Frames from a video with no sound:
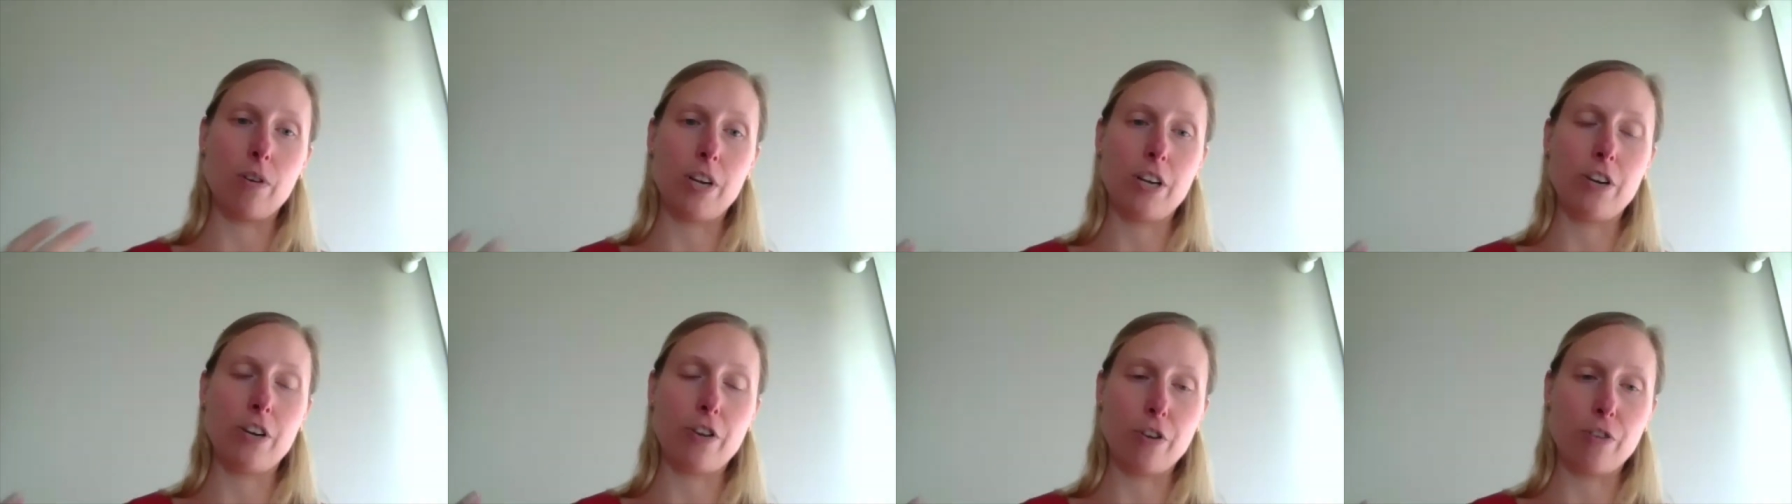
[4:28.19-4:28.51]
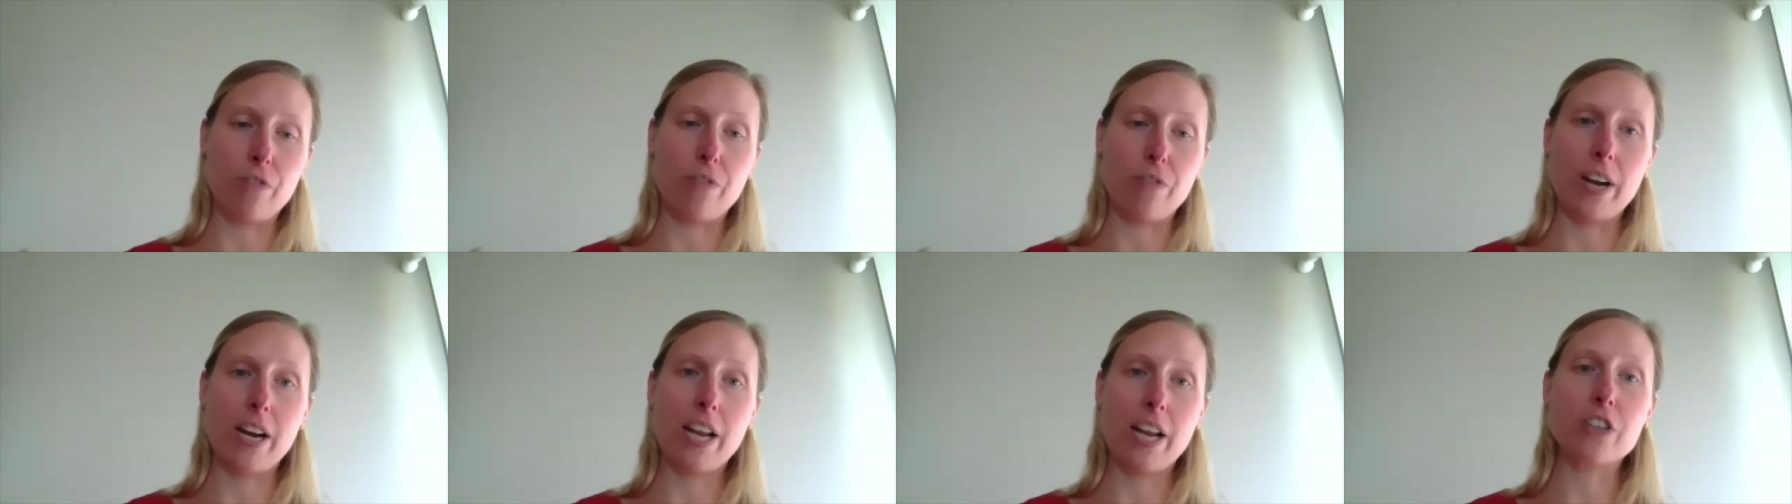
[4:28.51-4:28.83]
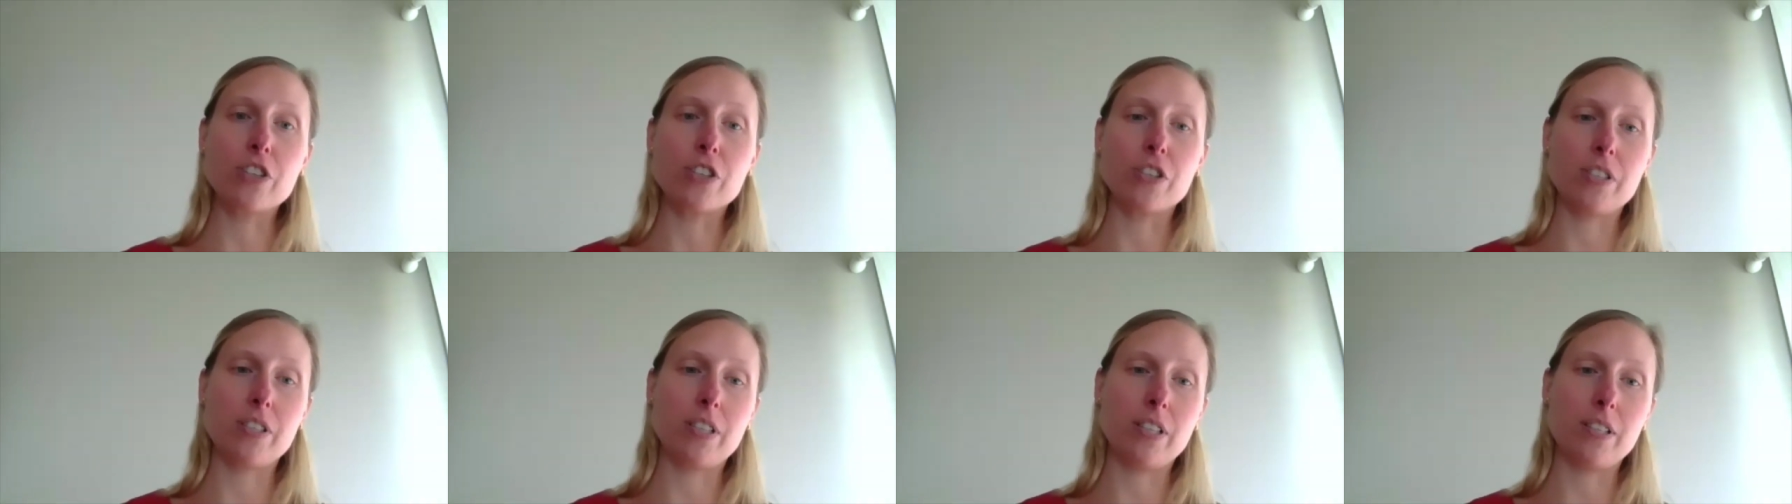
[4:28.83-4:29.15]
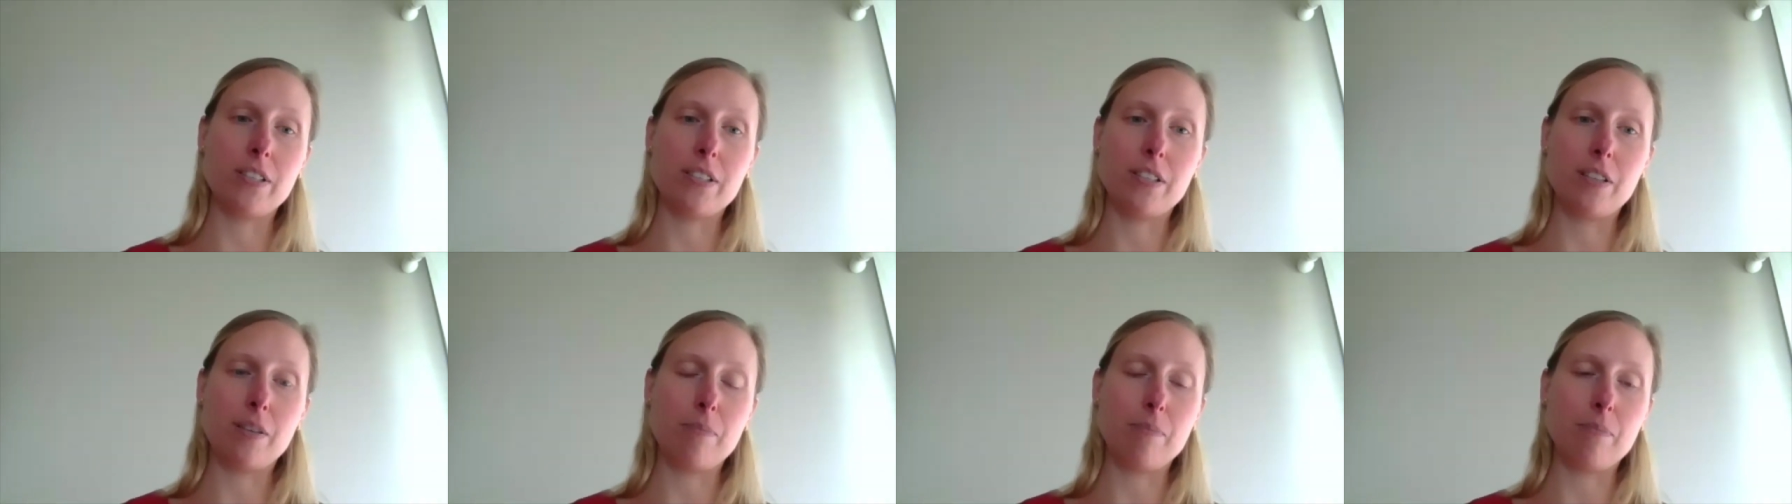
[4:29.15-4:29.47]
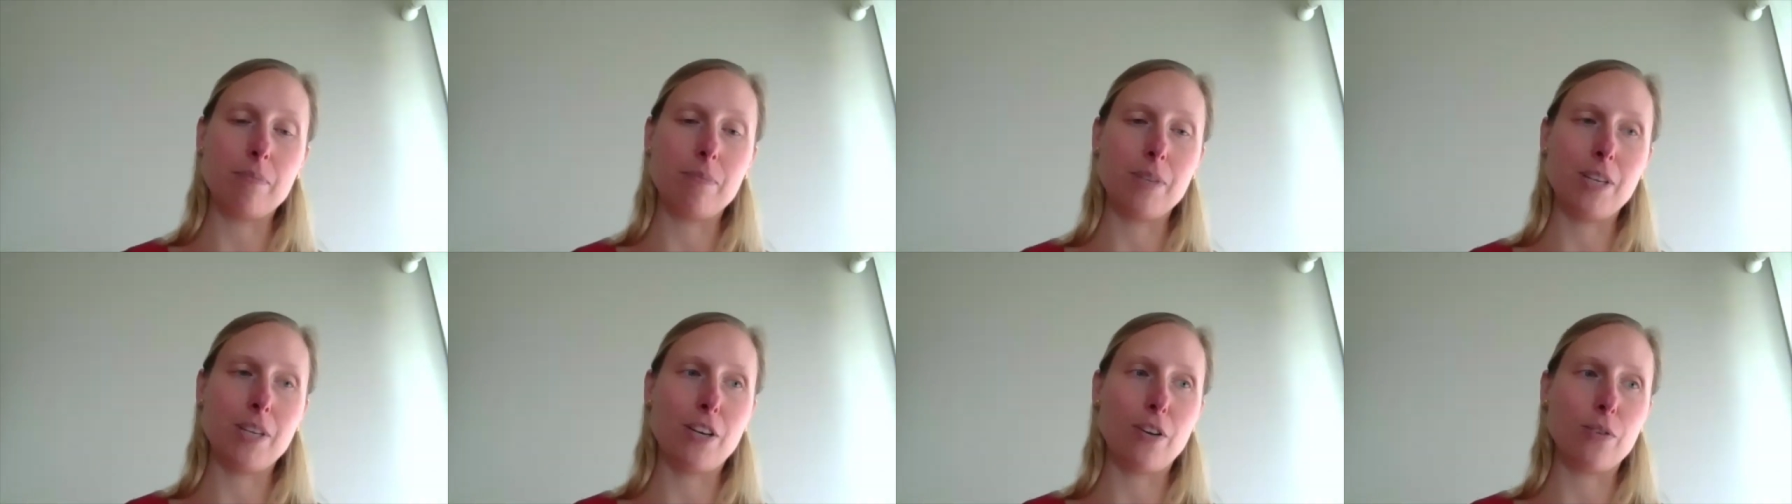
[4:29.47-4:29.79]
you know your financial
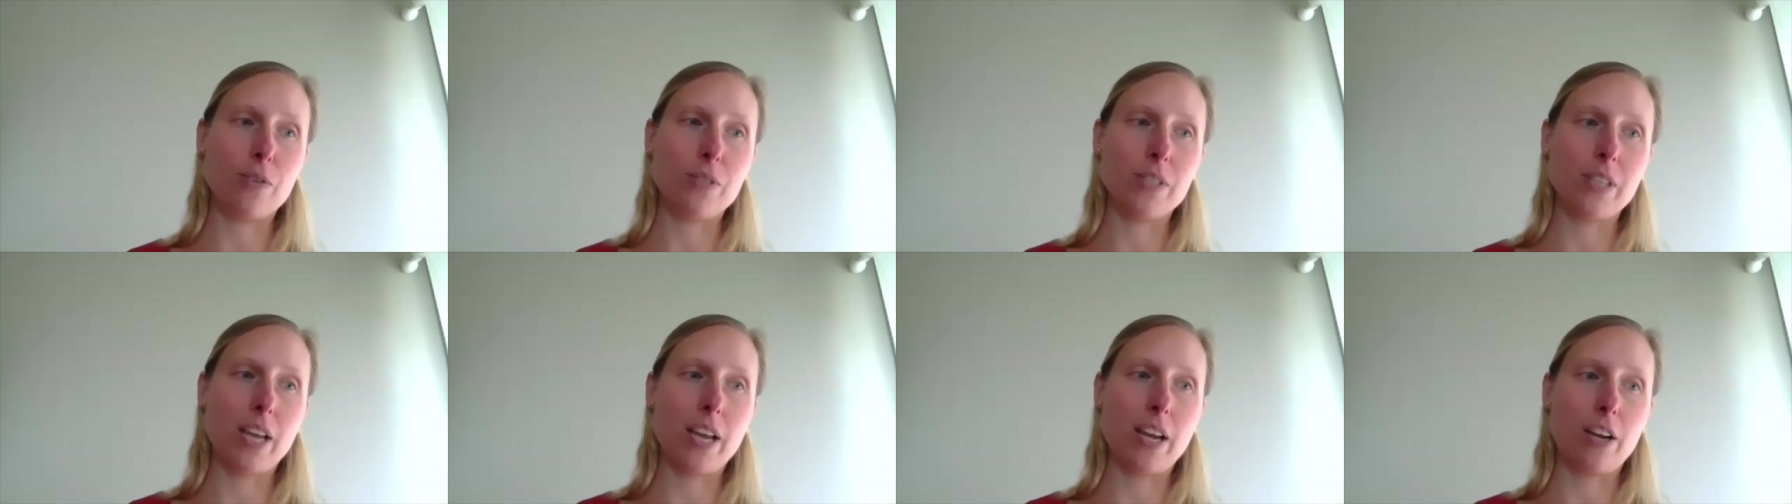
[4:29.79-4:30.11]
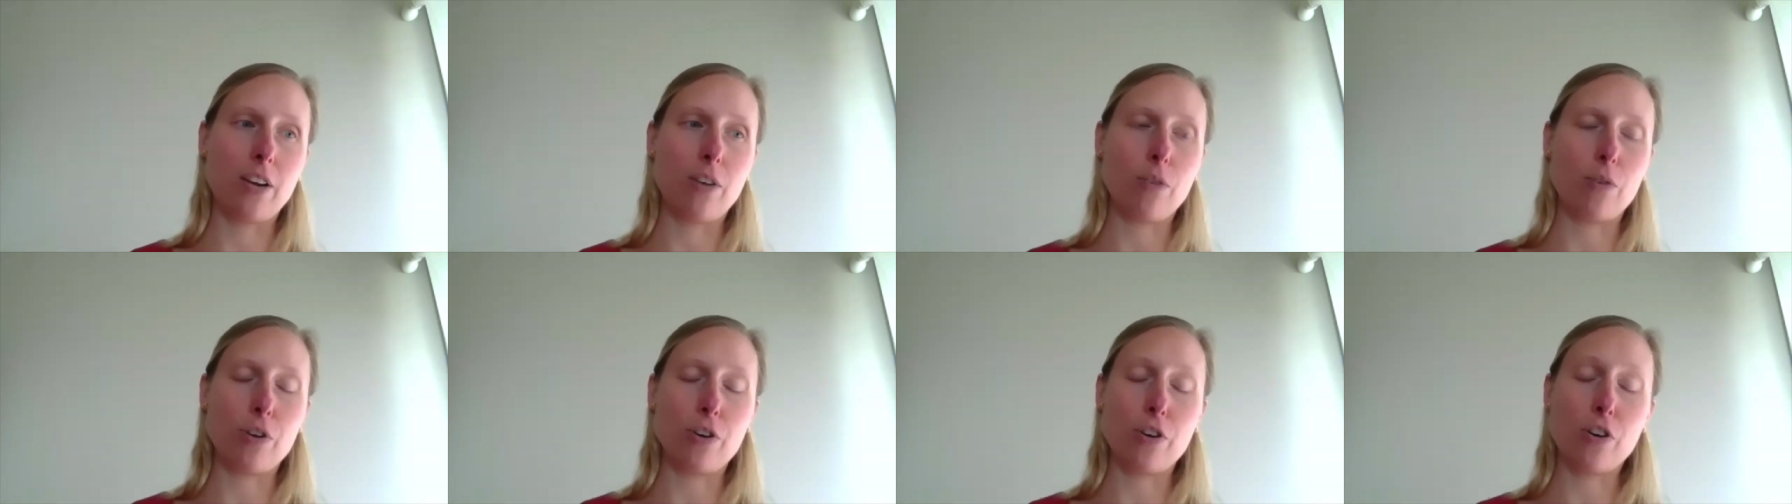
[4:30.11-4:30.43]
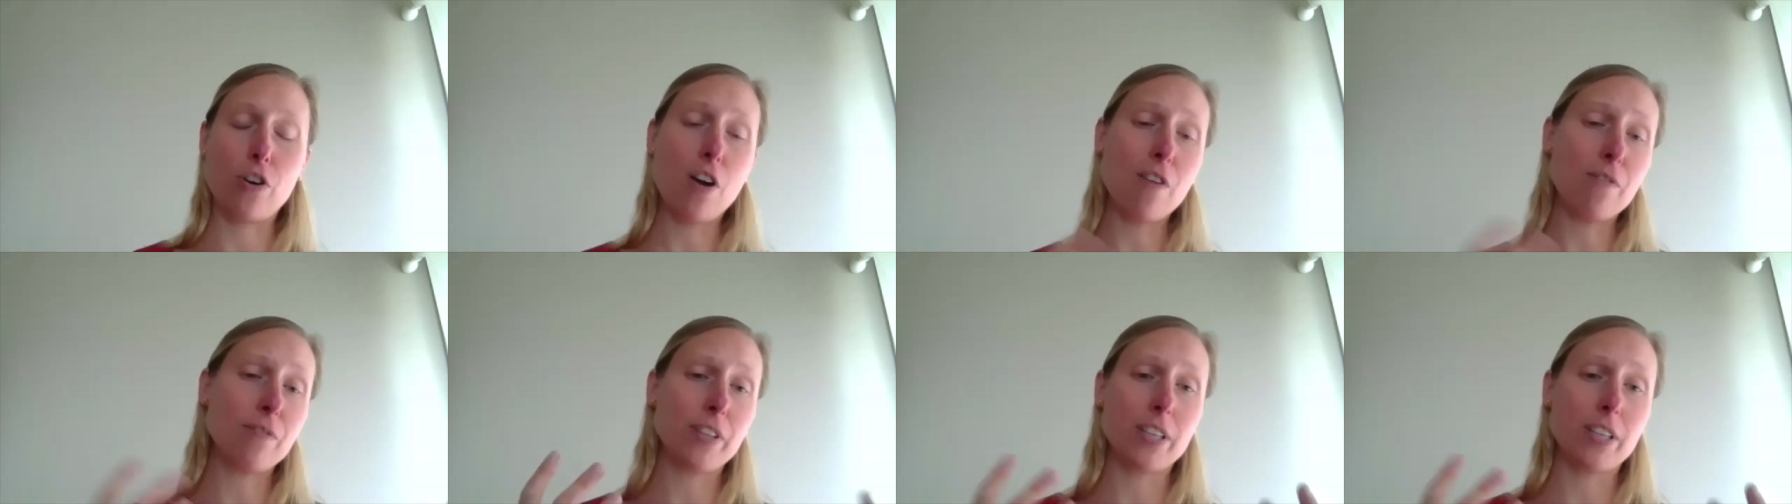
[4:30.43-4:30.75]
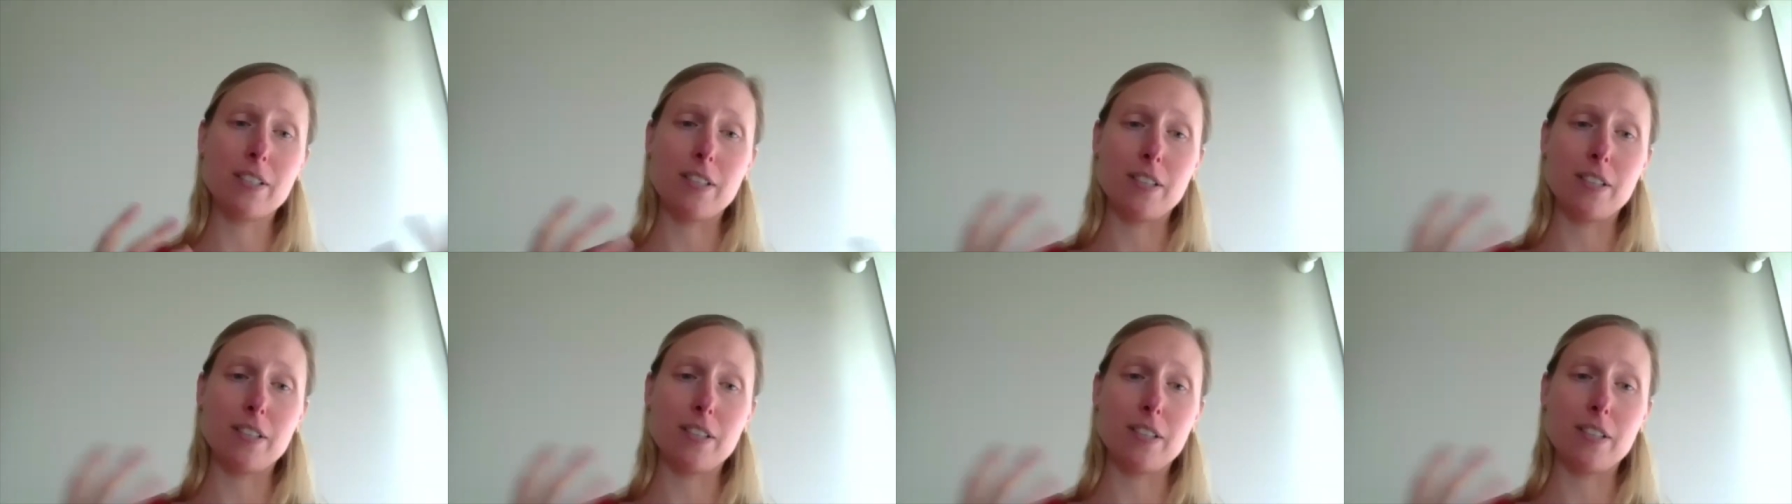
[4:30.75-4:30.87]
system you know saying or your conflict